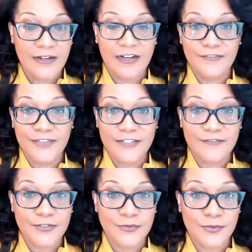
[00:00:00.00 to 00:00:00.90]
of
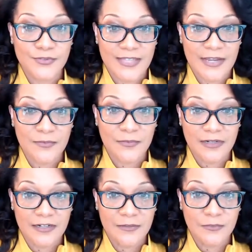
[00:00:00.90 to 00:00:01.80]
individuals that
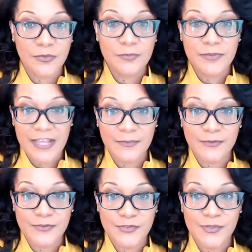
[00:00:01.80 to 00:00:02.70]
would be
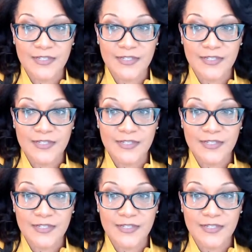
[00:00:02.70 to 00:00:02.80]
able to